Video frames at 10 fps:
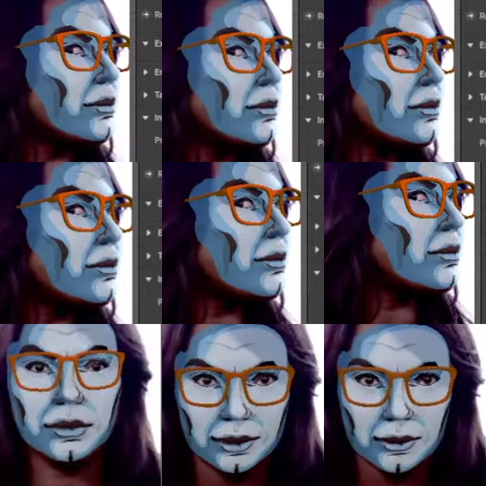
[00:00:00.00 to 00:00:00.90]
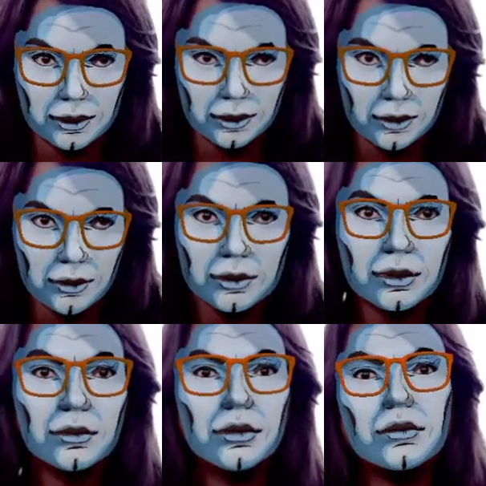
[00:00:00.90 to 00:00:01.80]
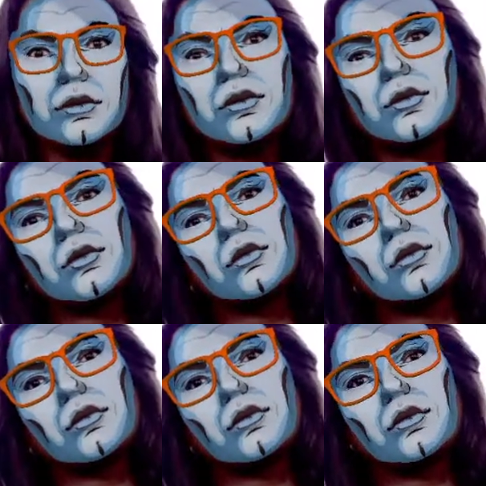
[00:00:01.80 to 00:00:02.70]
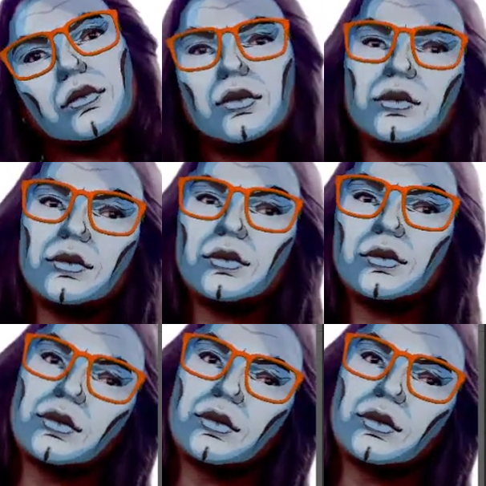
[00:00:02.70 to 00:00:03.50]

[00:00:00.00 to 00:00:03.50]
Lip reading: affects the glass, not necessarily my face.